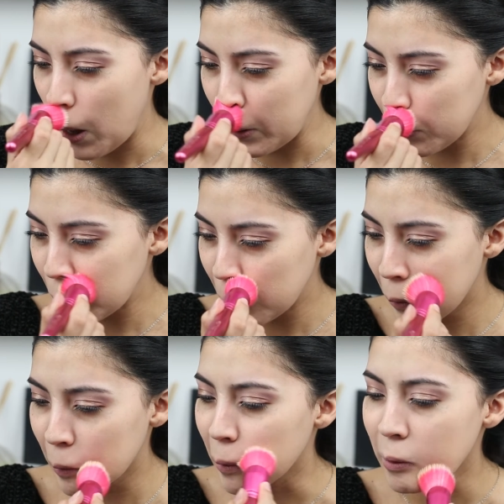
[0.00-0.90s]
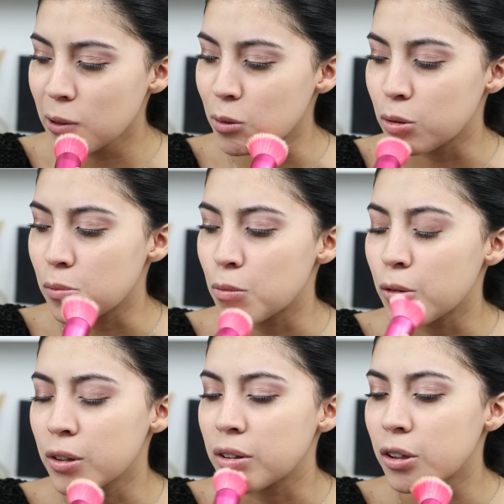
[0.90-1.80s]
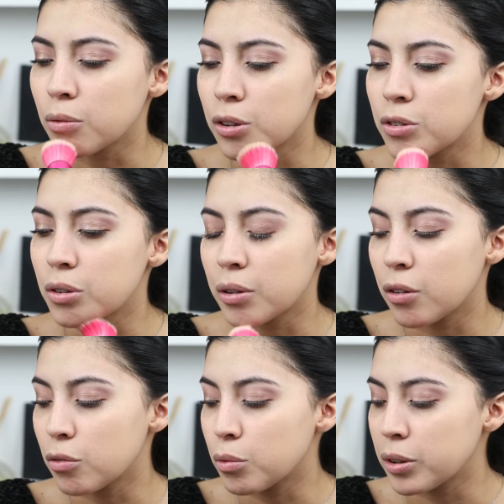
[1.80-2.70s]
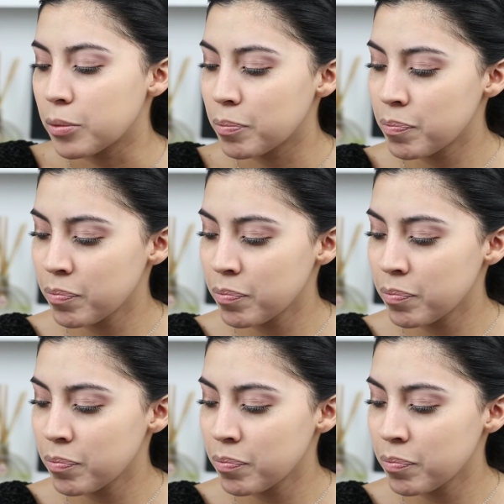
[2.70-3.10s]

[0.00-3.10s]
I don't think I like this one more than the original e.l.f. one.